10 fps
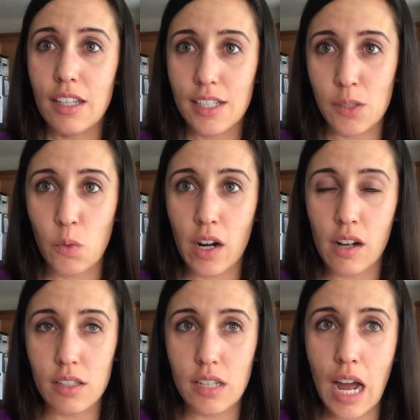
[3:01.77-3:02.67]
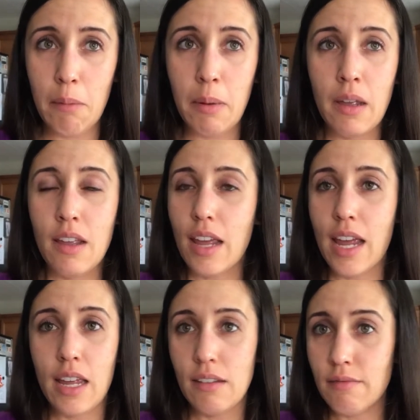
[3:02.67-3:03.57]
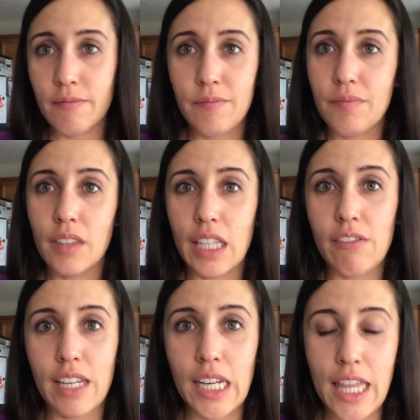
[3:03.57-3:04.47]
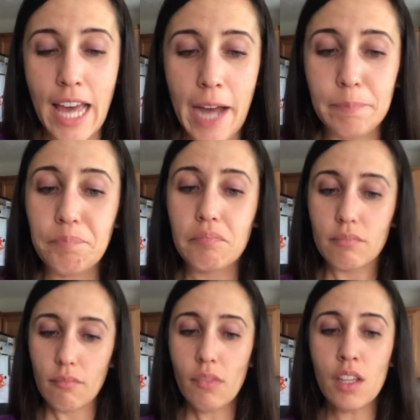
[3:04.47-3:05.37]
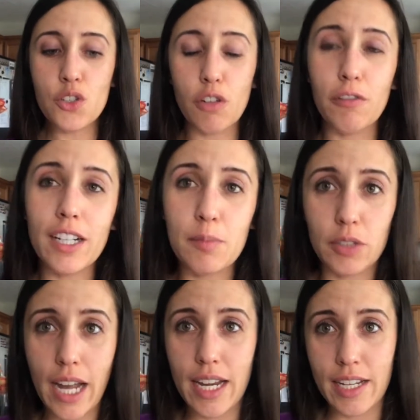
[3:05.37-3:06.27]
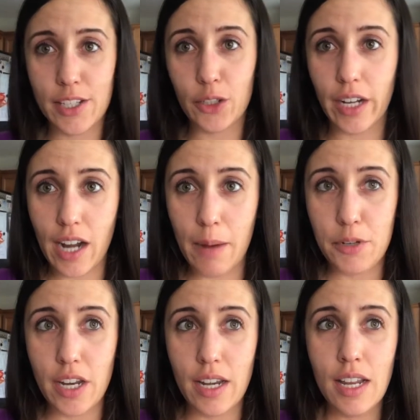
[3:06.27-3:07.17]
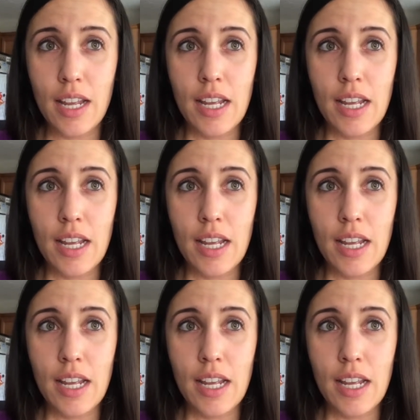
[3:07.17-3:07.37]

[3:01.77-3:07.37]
this is where I'll stop, and leaving it at that. So flexible dieting is a great option.